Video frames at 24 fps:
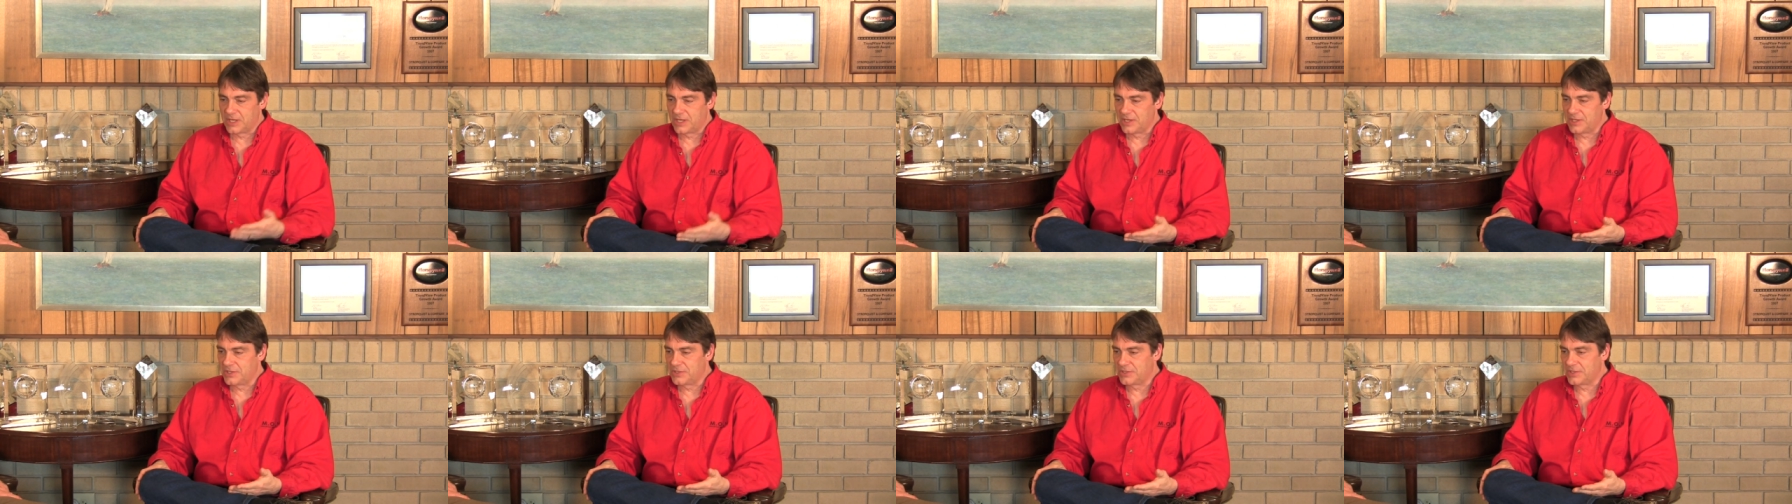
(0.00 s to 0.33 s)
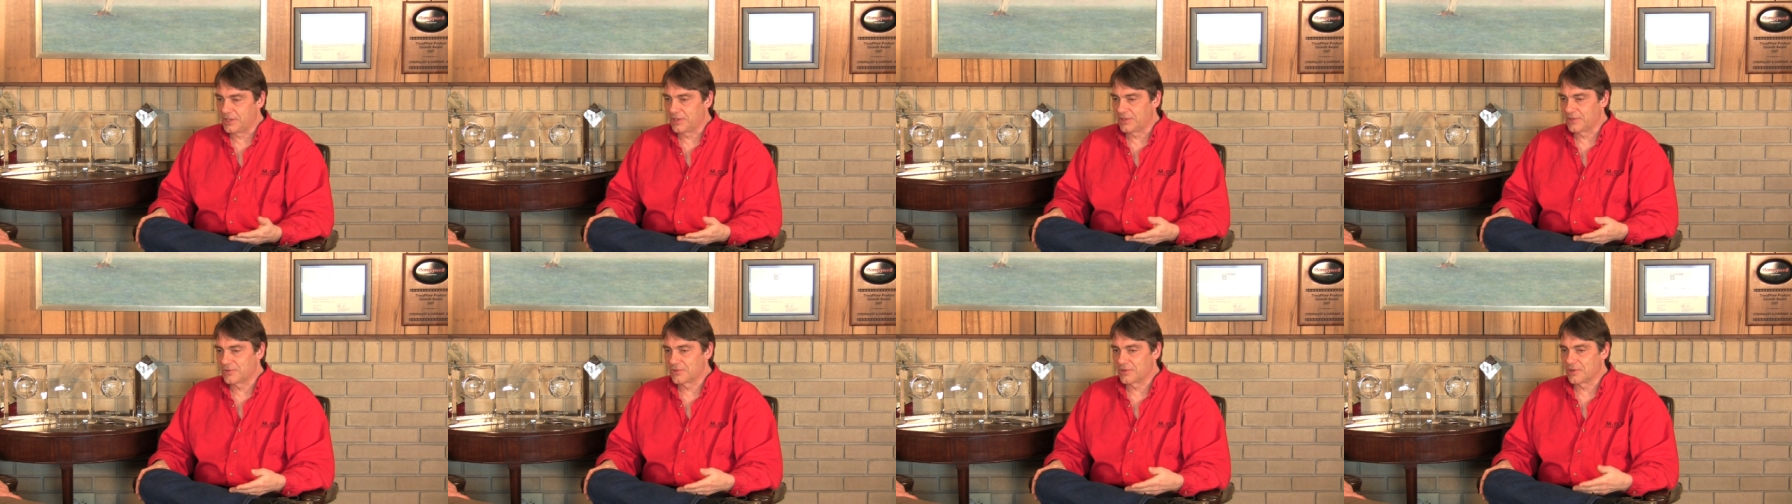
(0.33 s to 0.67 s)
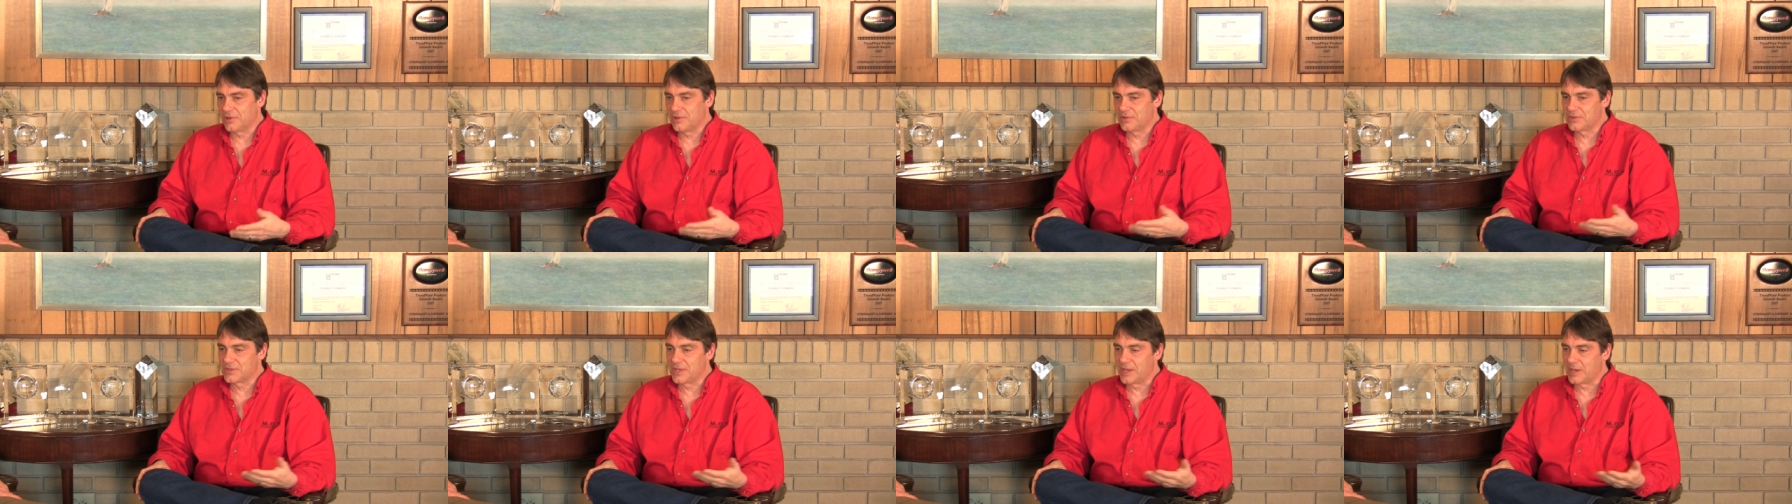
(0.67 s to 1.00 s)
DDC
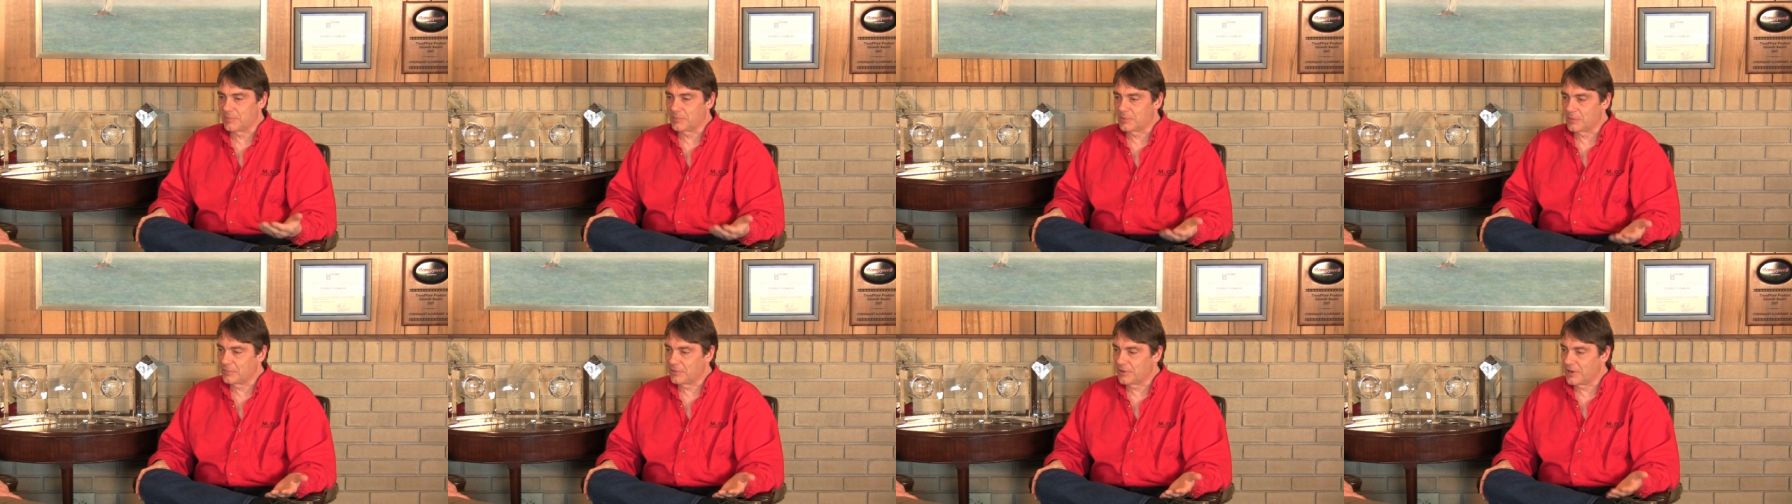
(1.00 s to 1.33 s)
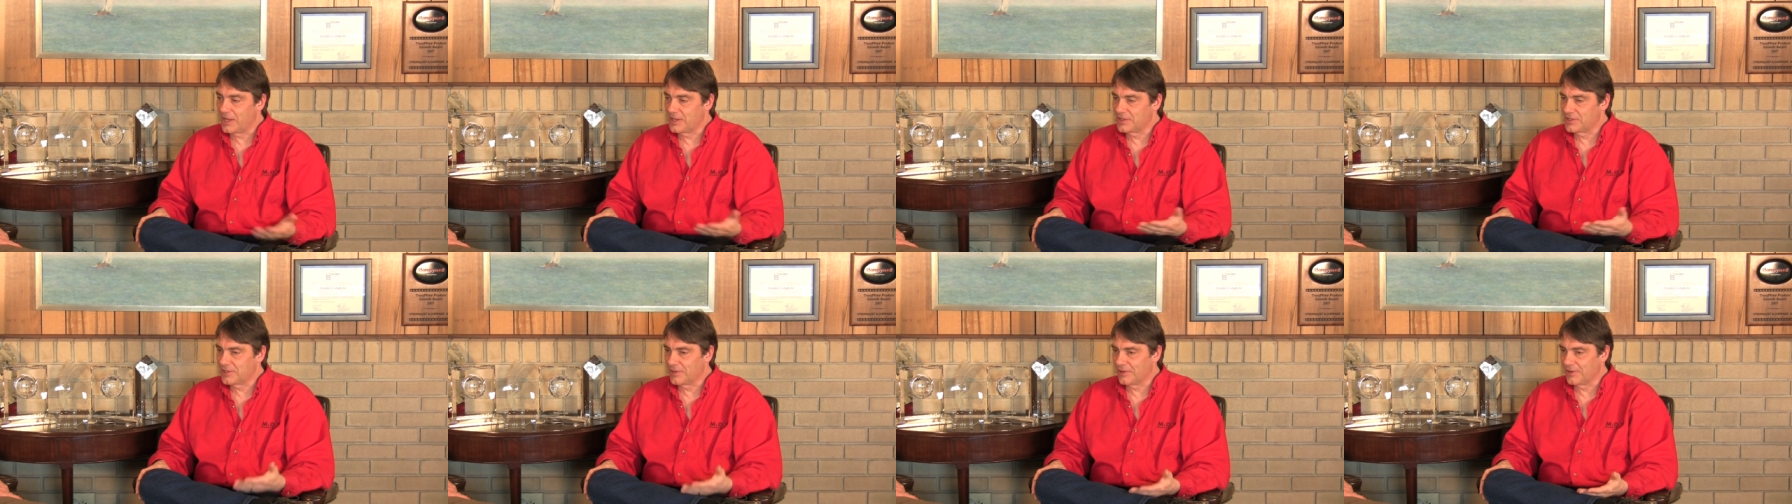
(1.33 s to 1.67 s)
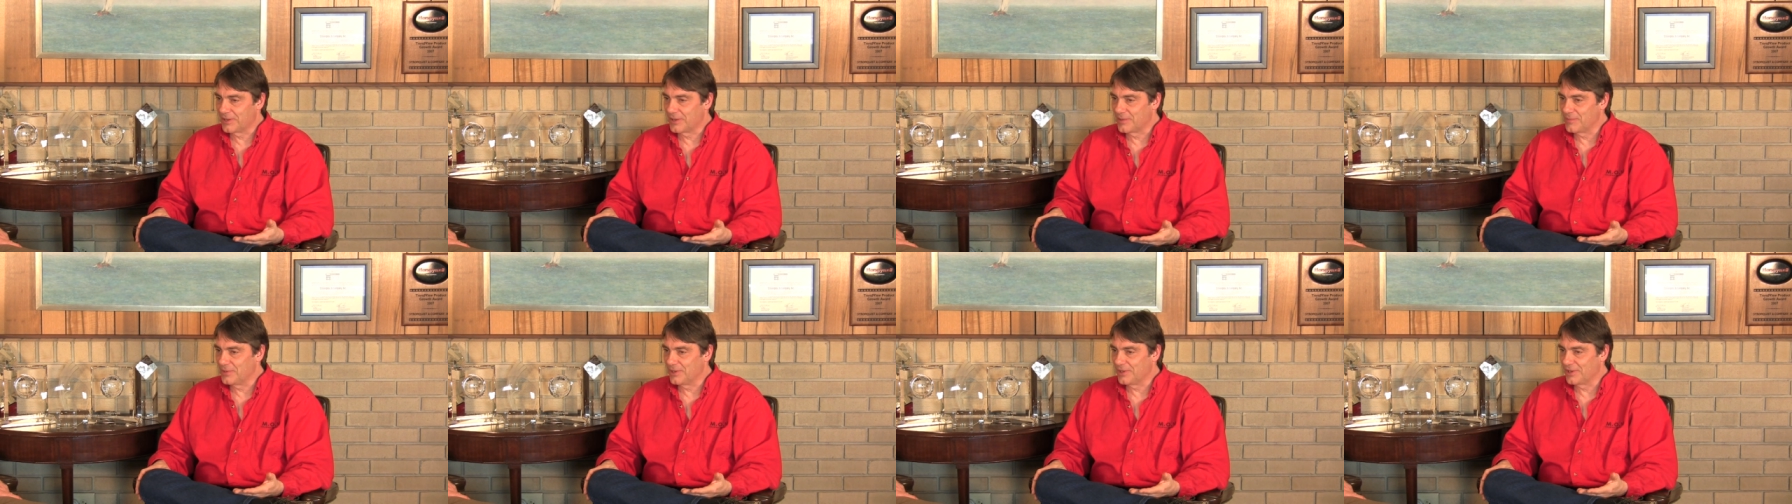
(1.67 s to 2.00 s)
controls on a
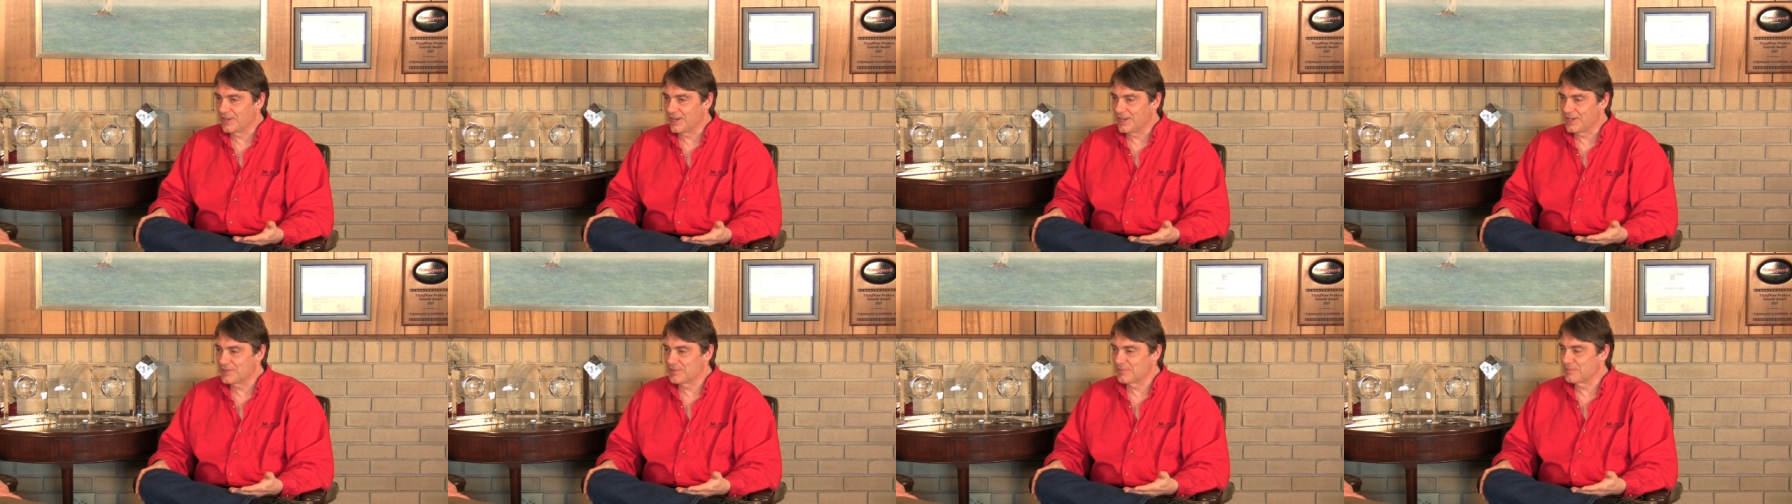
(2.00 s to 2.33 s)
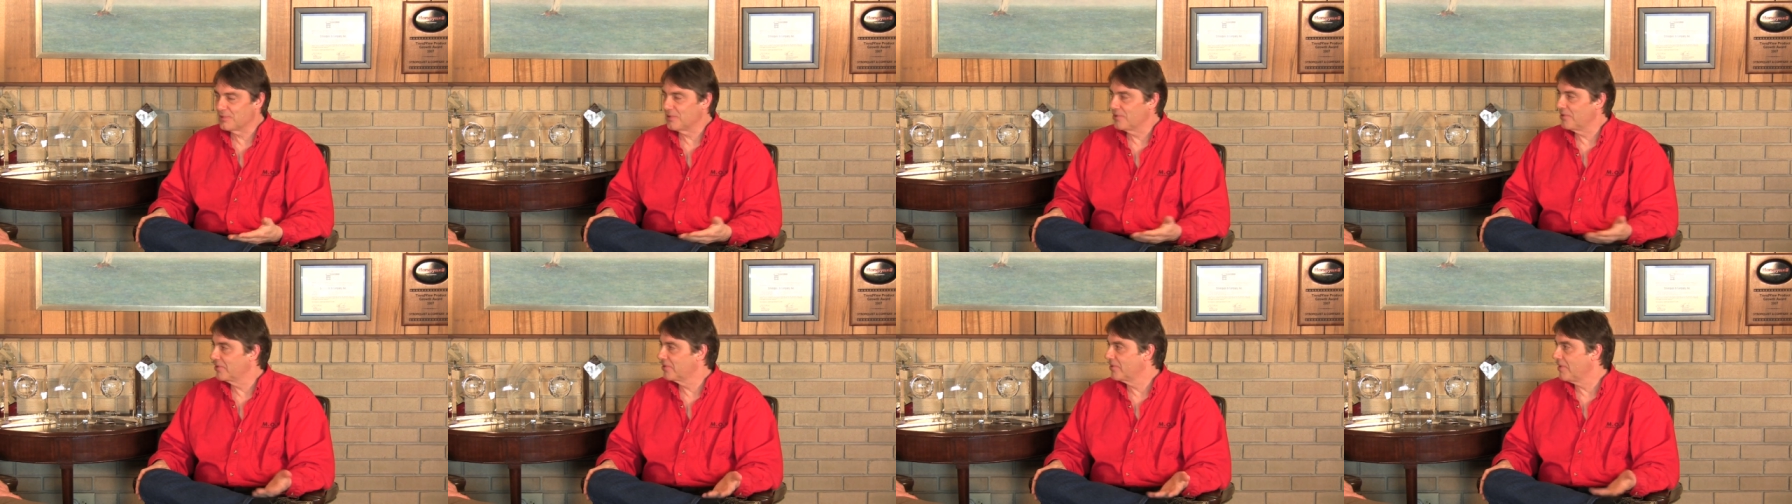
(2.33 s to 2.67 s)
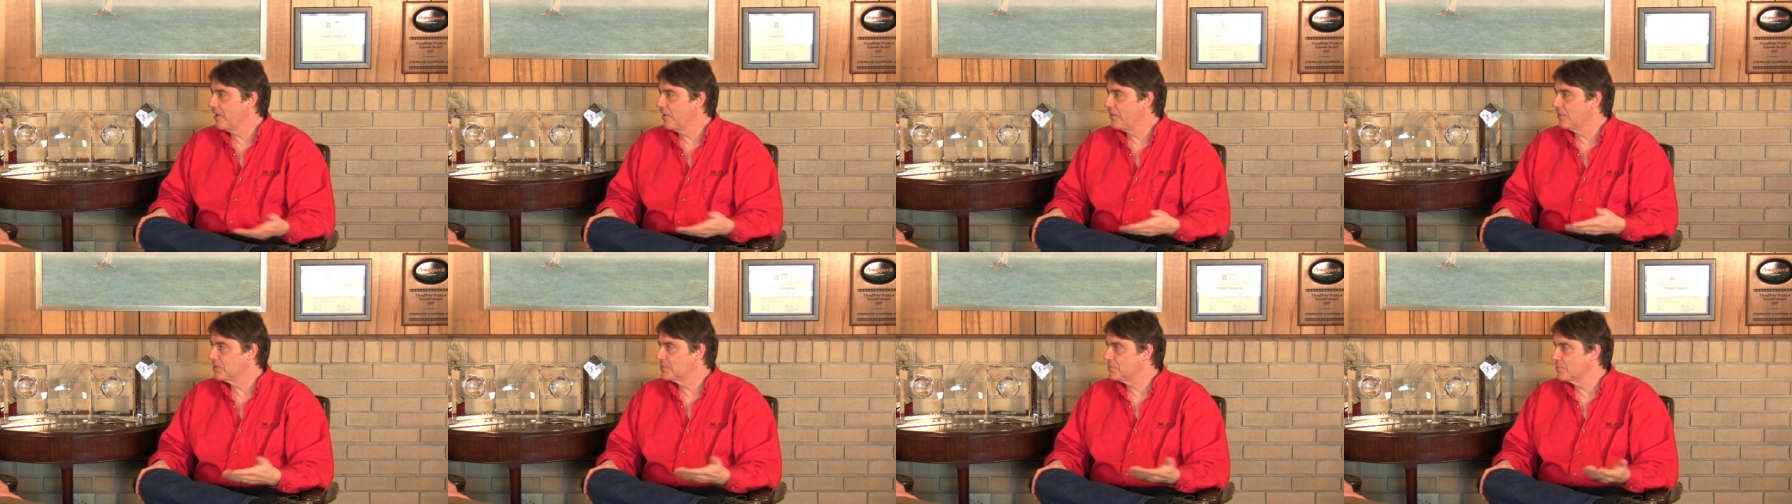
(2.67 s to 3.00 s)
proprietary communication
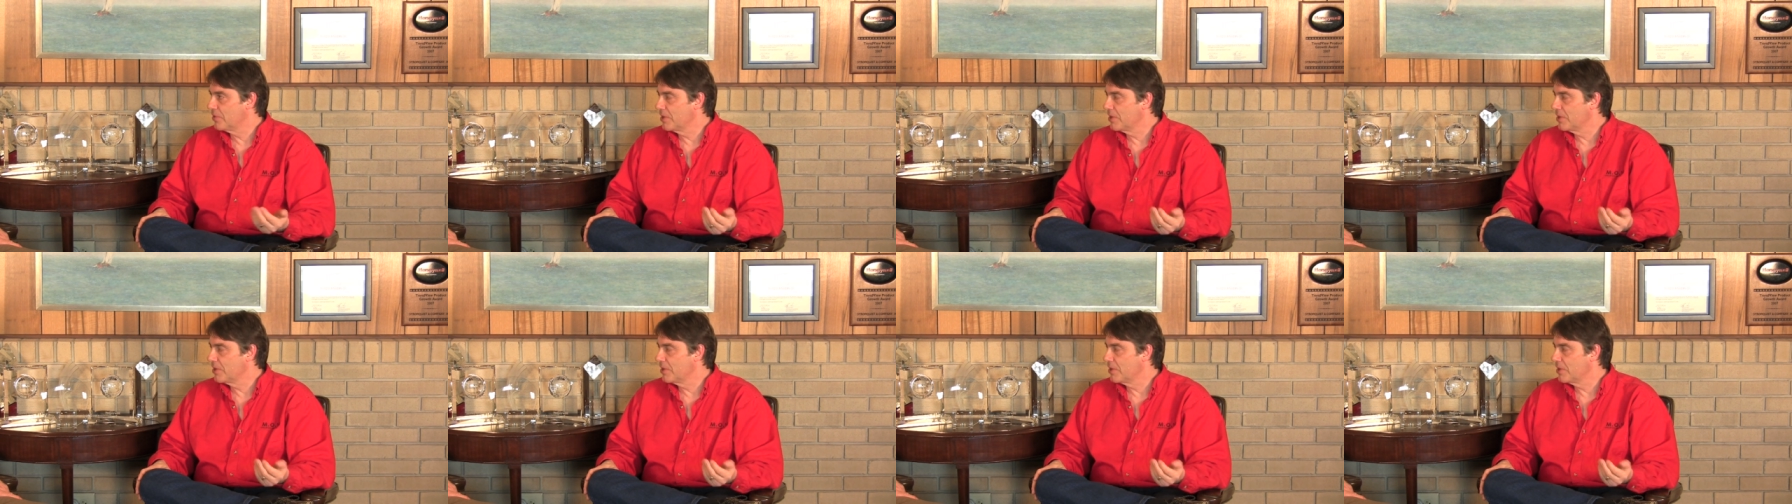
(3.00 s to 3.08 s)
protocol was